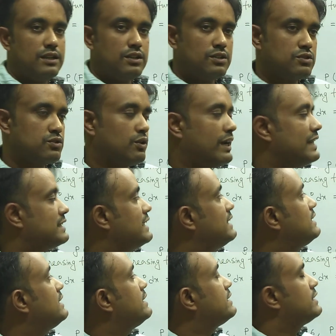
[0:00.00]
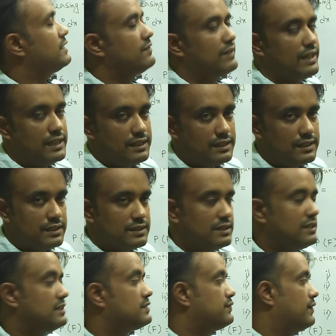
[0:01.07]
So at any interval,
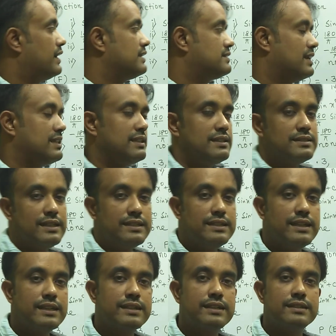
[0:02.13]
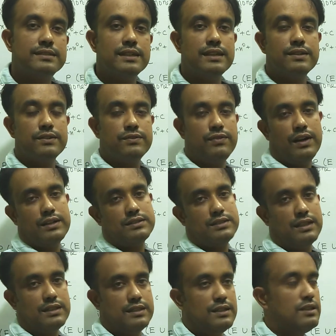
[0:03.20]
this function is a decreasing
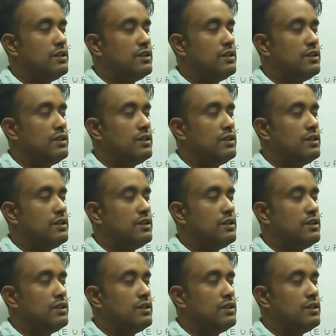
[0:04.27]
function.